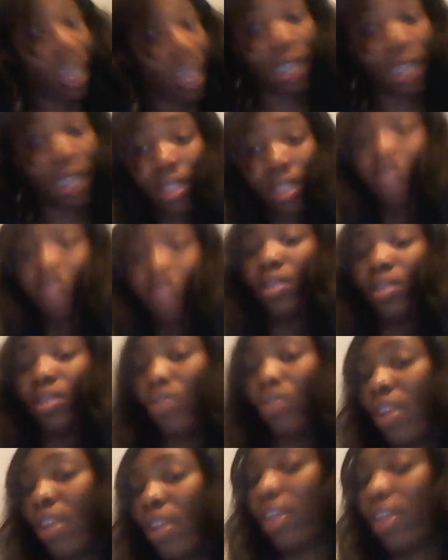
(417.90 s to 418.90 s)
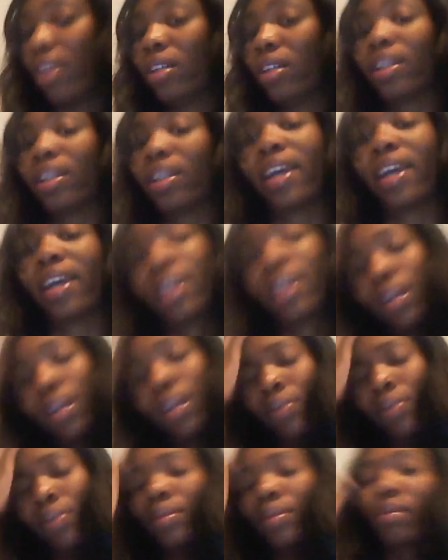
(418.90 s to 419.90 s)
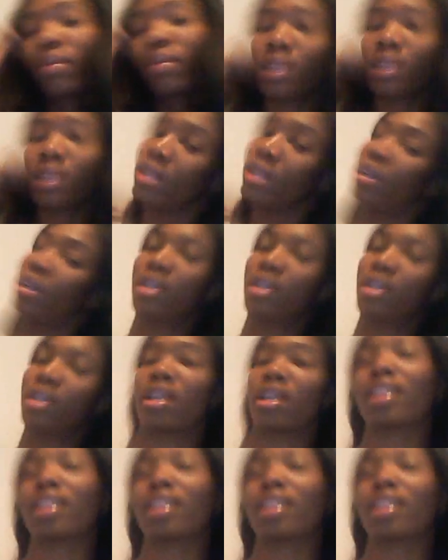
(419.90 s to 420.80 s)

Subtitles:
it to do and look like it's